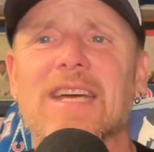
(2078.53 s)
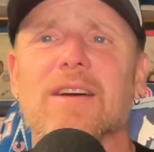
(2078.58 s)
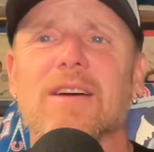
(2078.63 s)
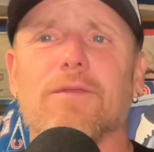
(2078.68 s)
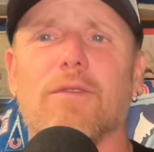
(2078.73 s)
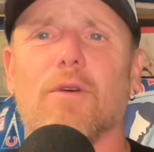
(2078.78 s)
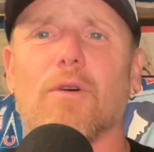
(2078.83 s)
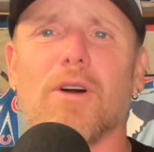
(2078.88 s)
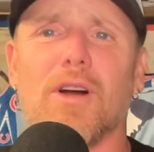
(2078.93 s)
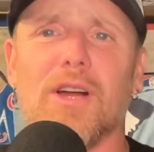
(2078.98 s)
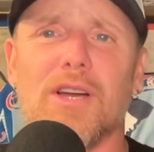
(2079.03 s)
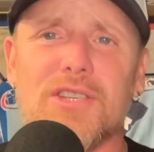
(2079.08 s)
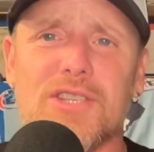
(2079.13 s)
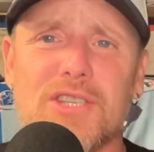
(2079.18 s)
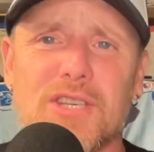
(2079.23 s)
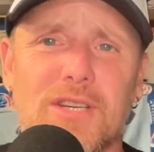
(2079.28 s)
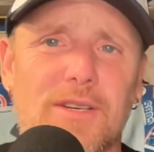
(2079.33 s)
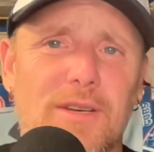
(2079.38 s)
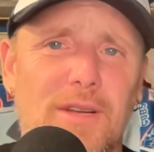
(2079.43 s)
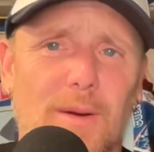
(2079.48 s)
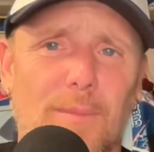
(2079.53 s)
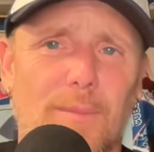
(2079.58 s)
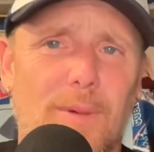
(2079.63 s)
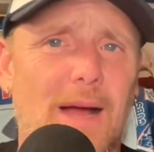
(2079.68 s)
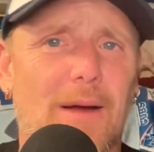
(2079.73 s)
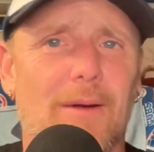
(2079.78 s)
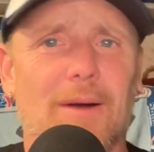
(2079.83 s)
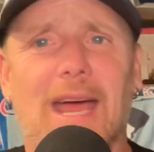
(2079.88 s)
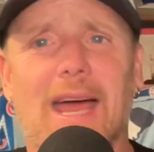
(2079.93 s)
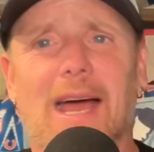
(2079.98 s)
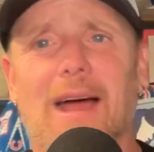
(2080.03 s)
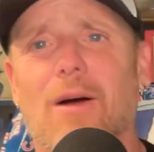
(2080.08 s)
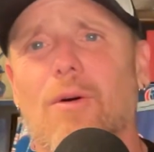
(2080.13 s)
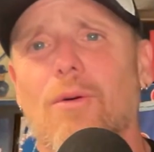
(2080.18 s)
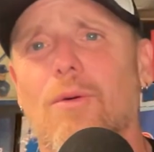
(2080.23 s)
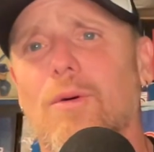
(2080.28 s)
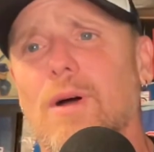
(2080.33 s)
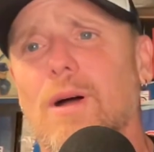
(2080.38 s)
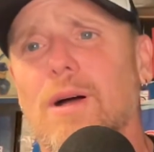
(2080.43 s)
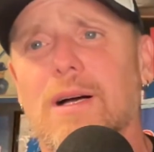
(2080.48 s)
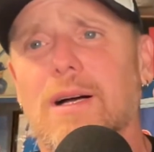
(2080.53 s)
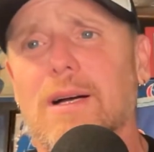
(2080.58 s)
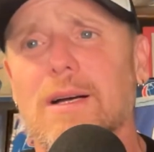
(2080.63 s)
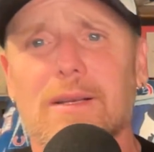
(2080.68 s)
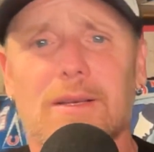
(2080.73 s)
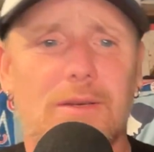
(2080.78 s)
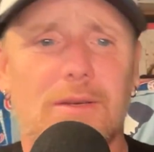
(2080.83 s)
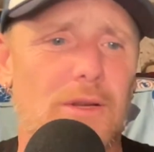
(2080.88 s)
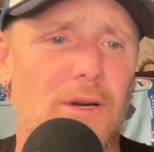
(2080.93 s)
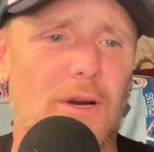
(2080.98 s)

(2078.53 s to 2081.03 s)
for us and about how,